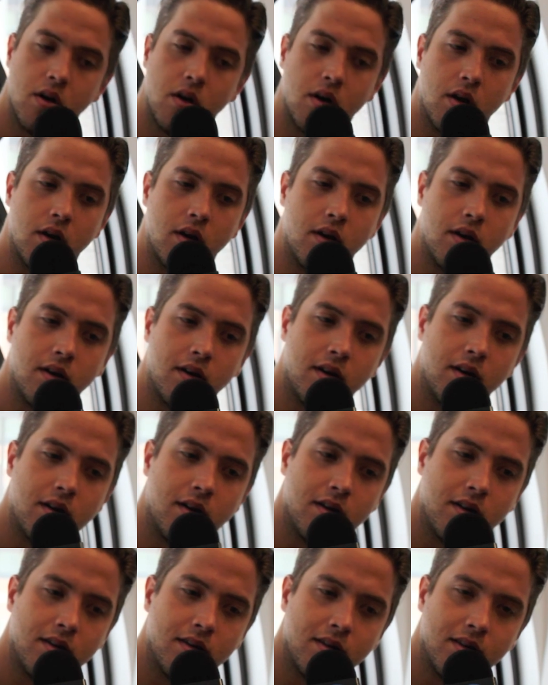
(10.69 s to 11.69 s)
Uh,
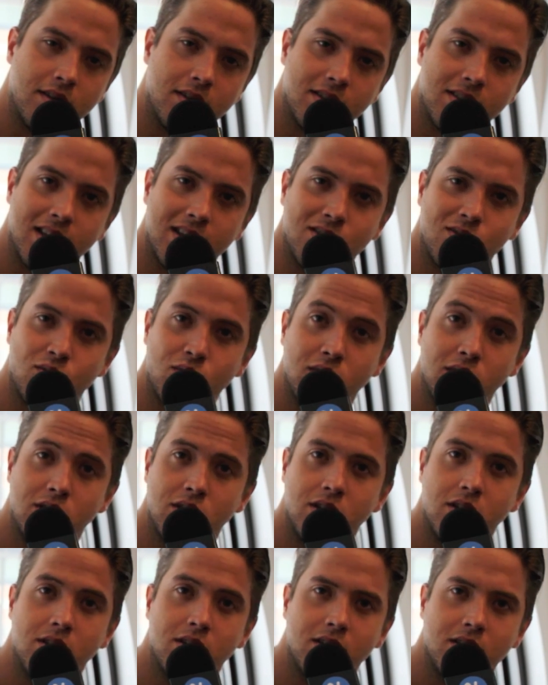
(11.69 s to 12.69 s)
this sounds really
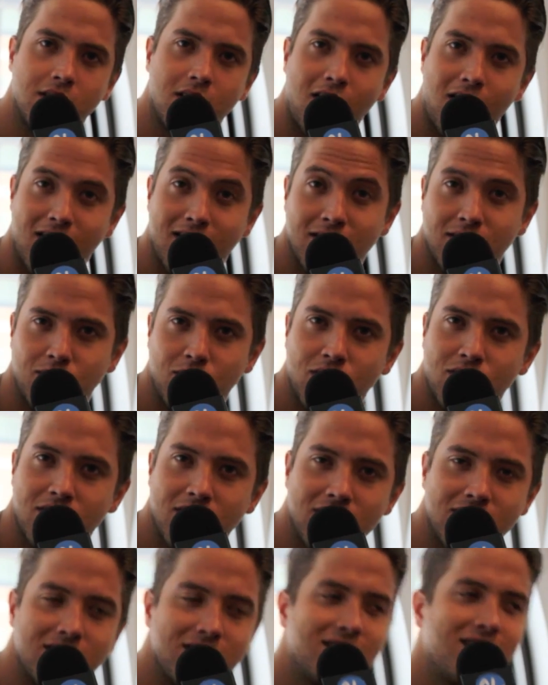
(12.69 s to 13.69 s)
cheesy. Artist,
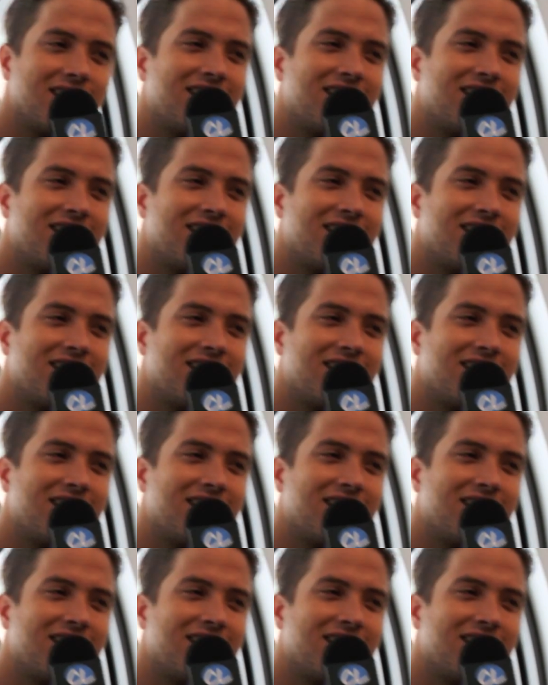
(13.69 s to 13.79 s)
musician.